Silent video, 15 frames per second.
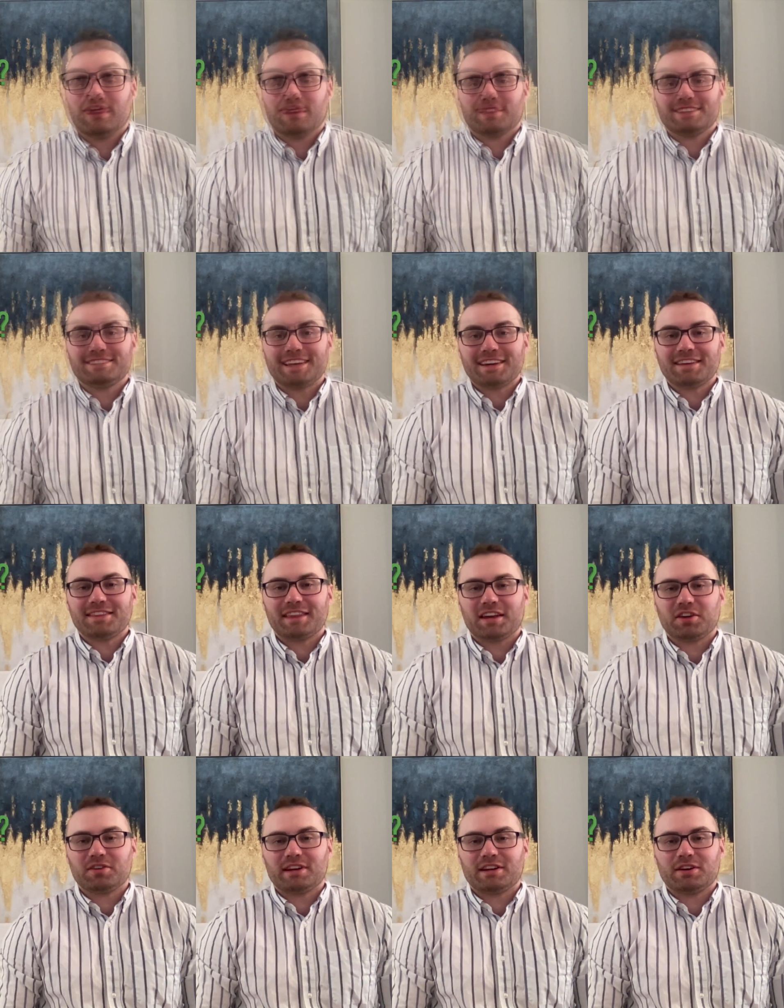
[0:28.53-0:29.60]
The second
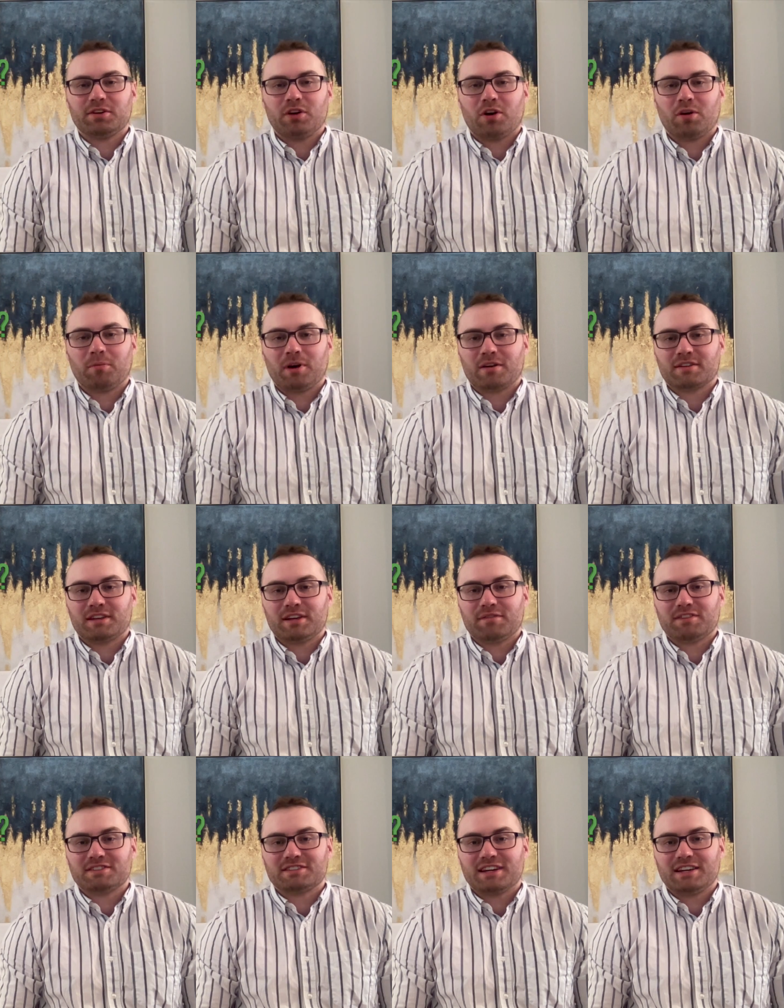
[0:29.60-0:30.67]
thing you need to know about
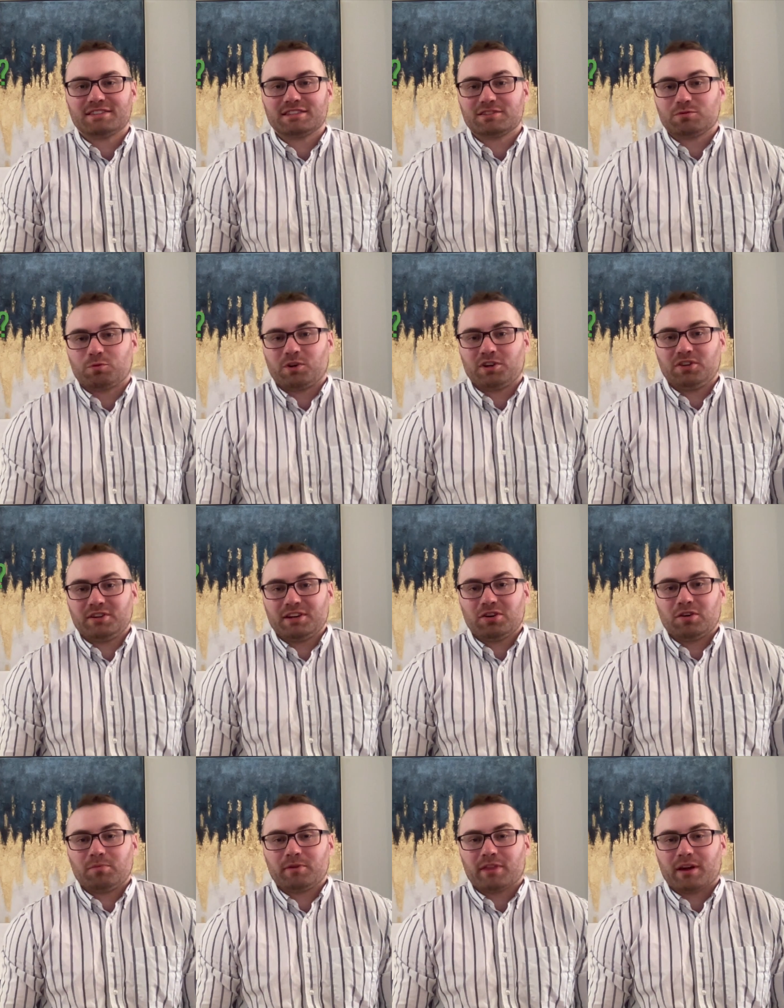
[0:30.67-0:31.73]
TFSAs is when you can
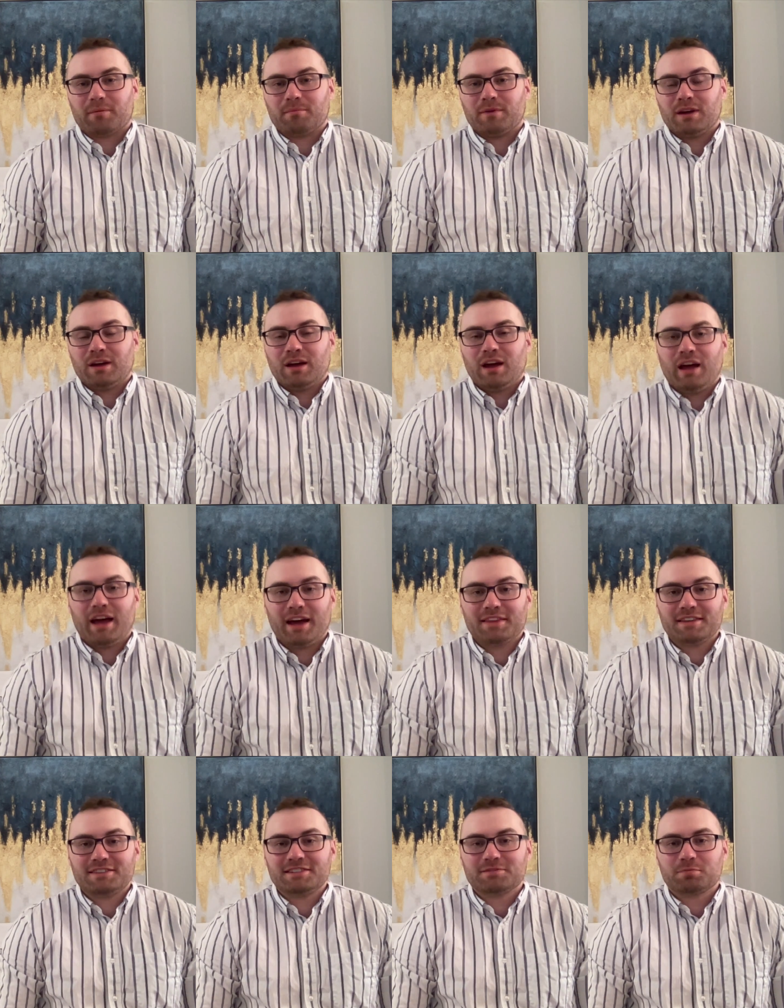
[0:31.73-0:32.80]
open them. And
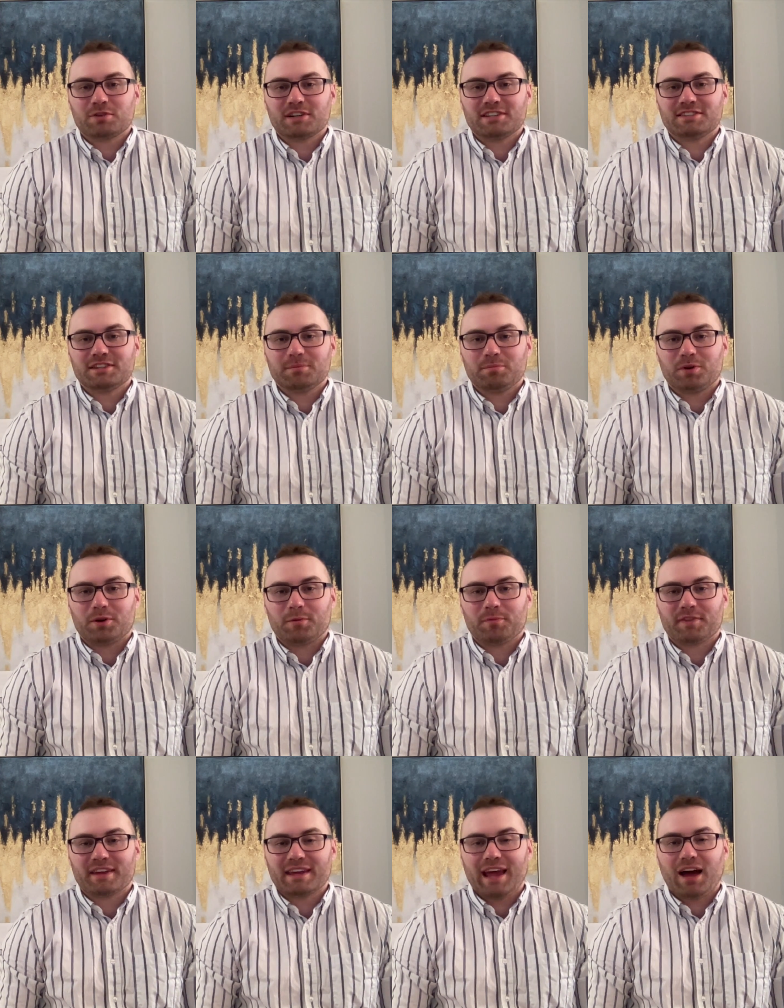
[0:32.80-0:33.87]
this is pretty simple.
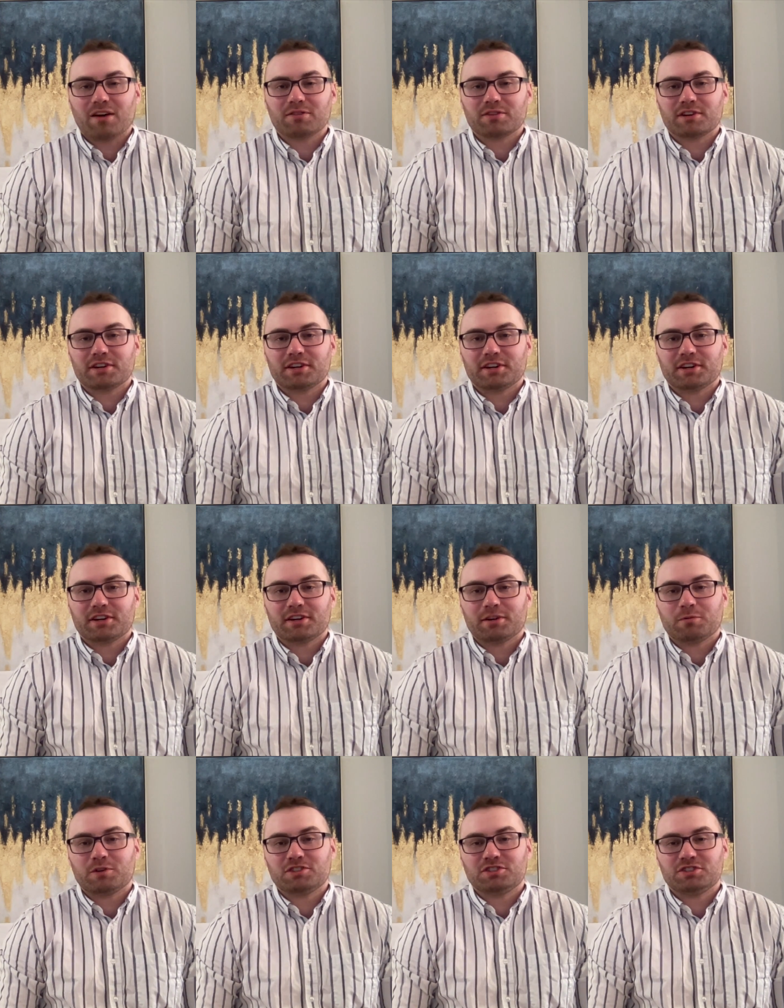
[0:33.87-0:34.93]
The calendar year
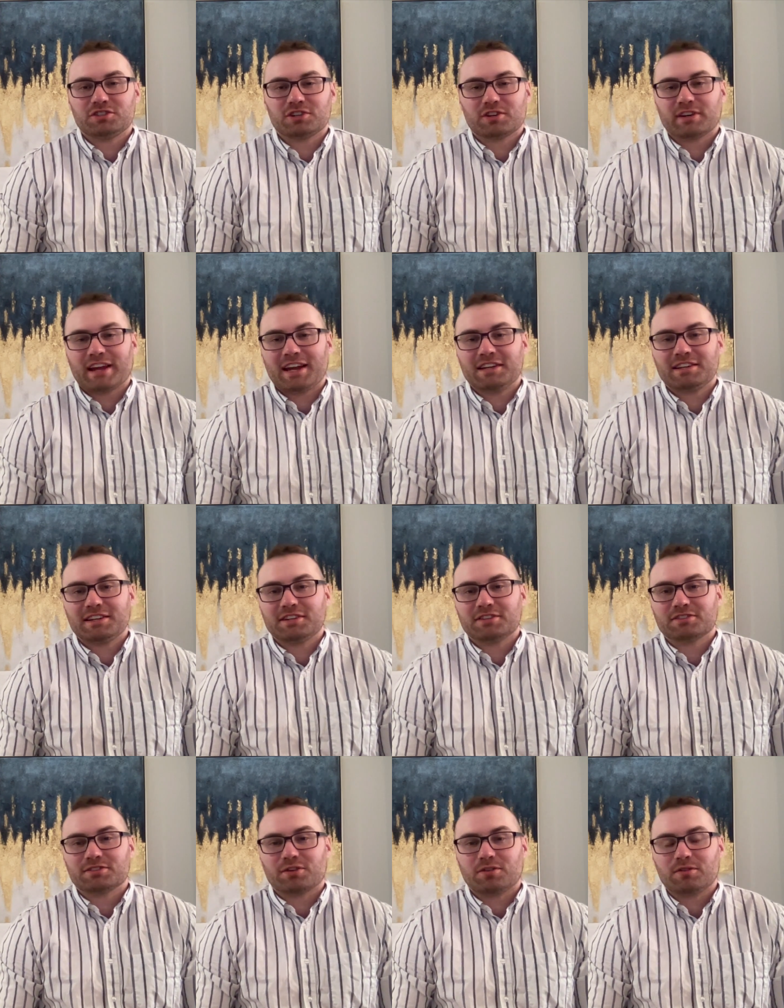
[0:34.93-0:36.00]
in which you turn 18
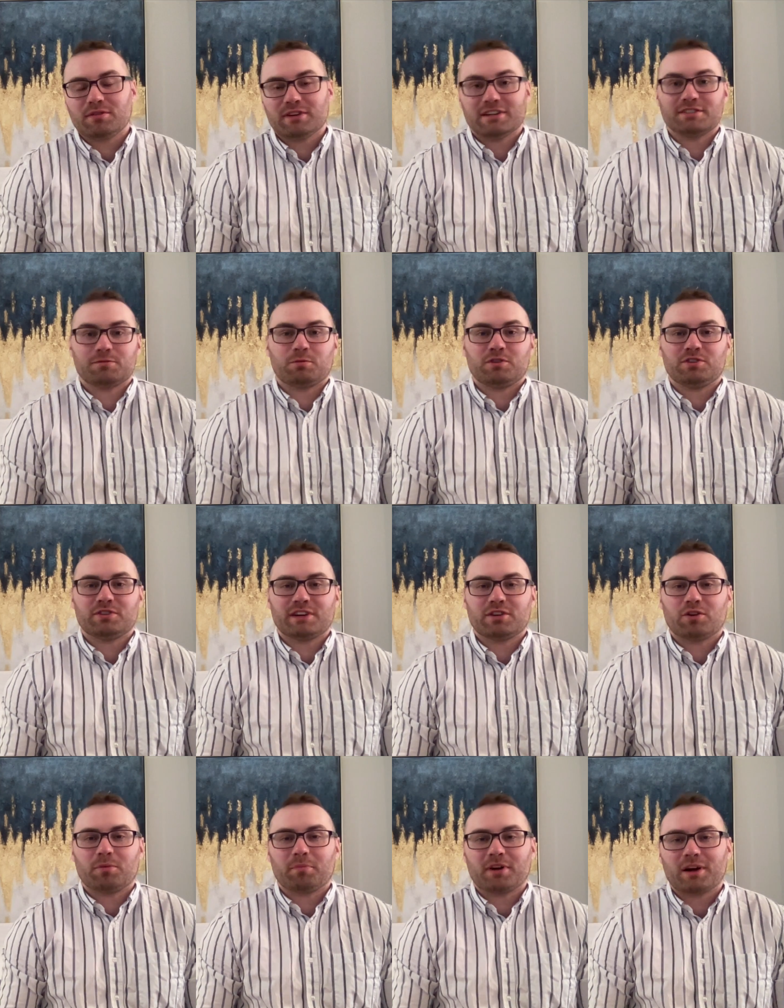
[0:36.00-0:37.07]
years old is when you can
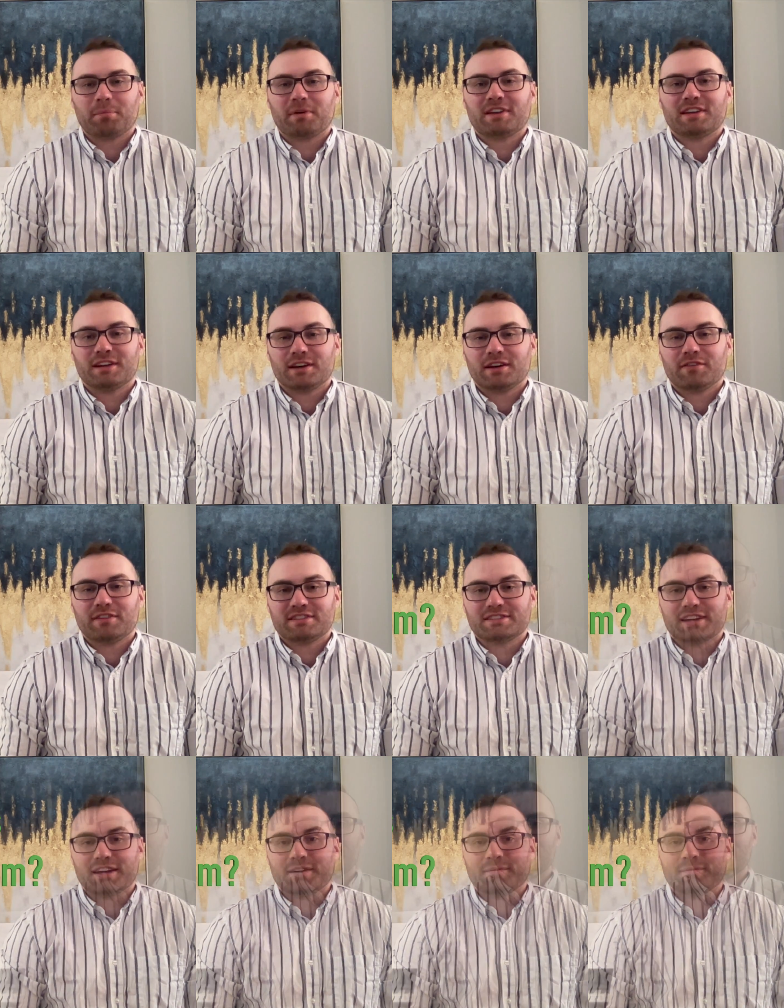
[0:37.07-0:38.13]
open up a
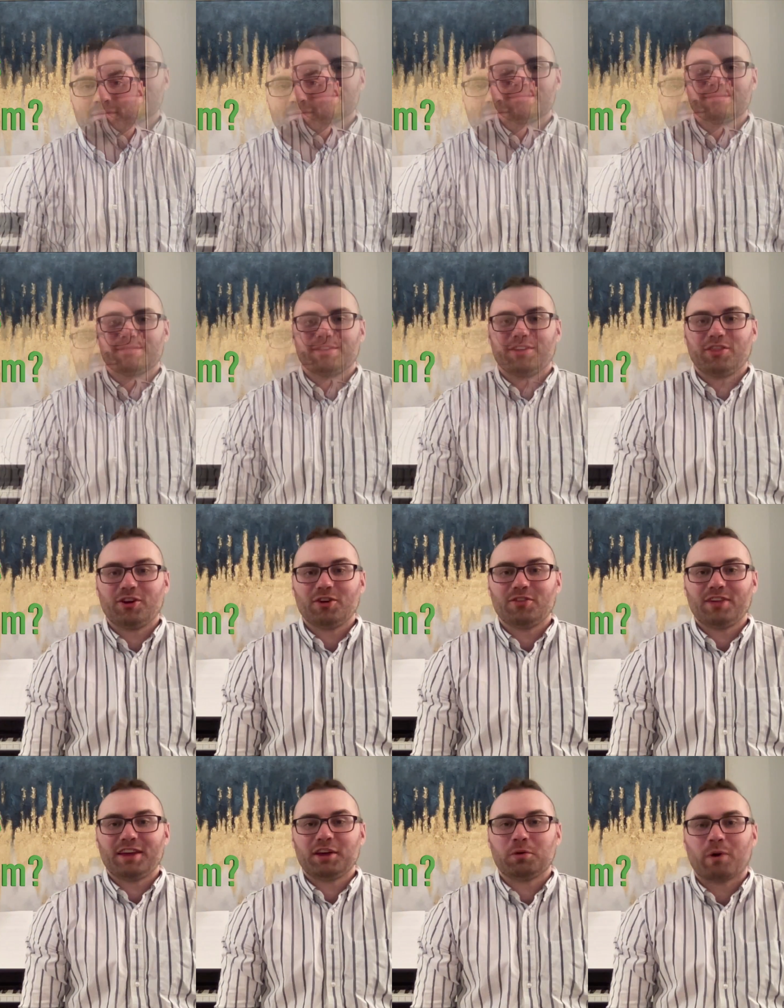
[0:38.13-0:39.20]
TFSA. The third
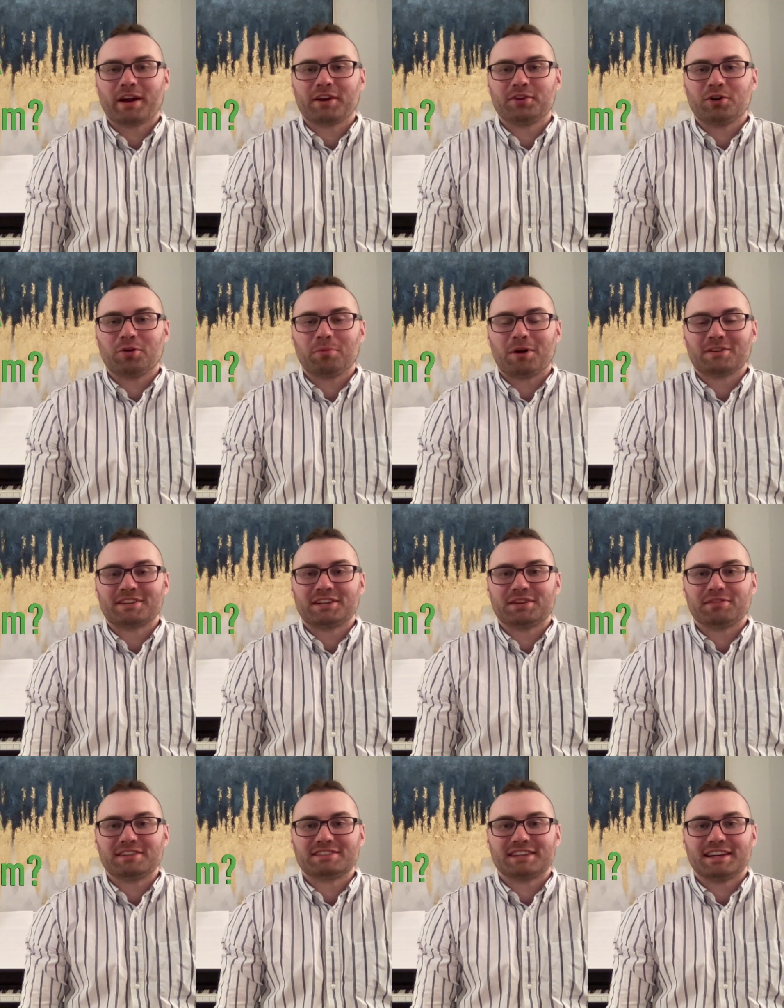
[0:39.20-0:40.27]
thing you want to know about
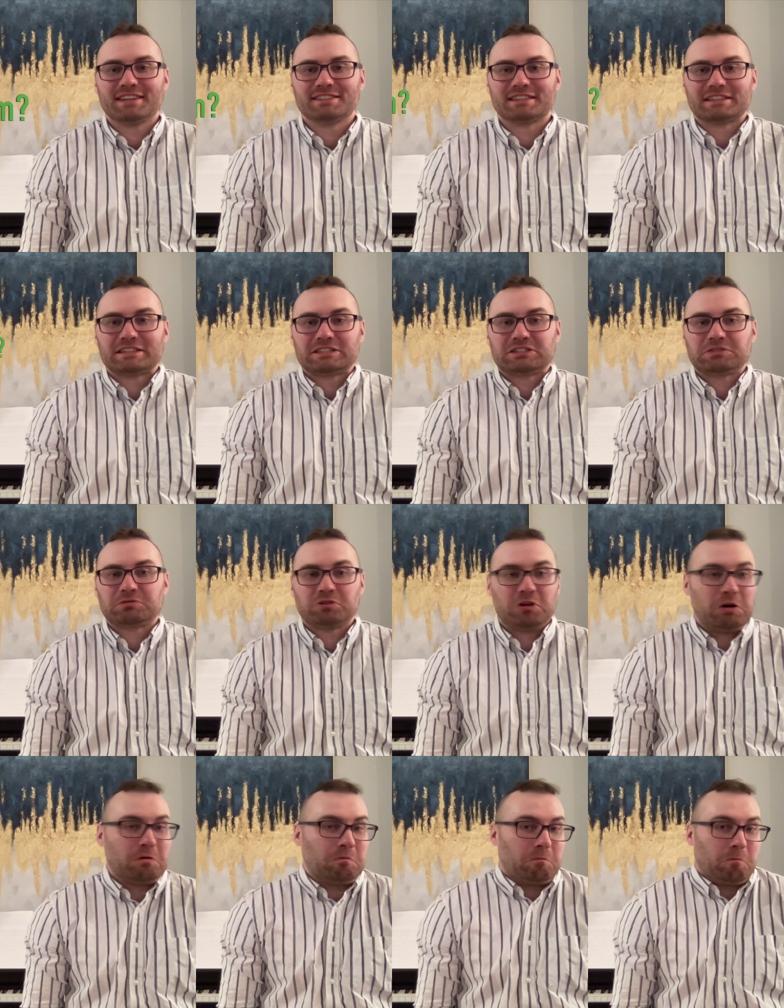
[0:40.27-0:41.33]
TFSAs is,
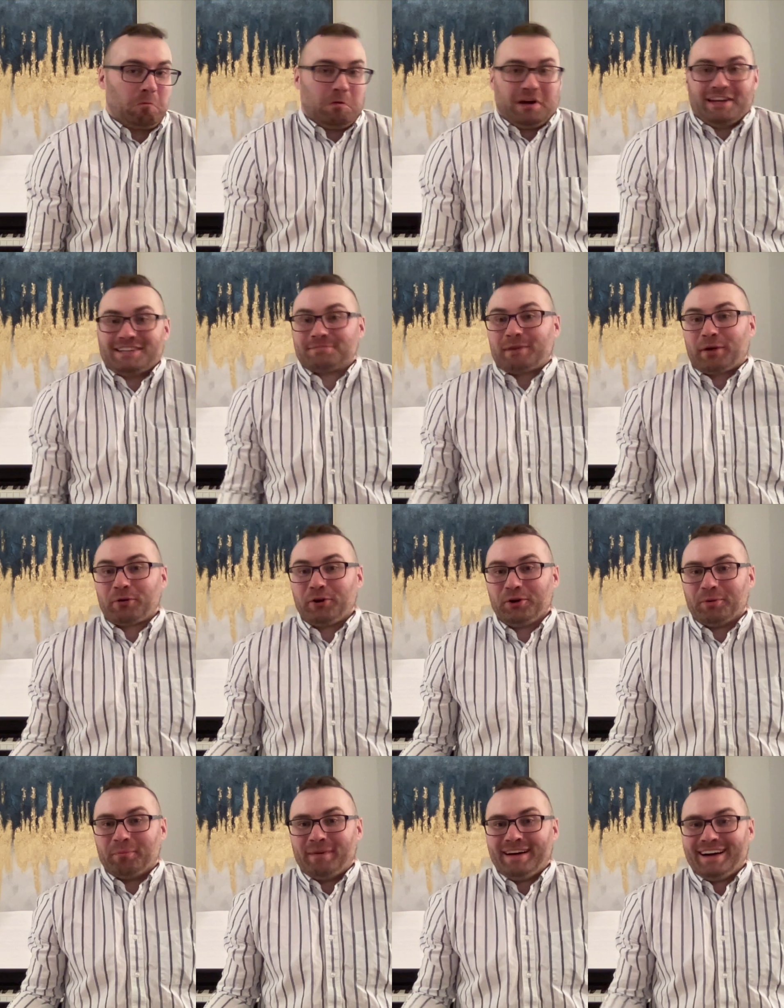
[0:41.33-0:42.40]
what is my room?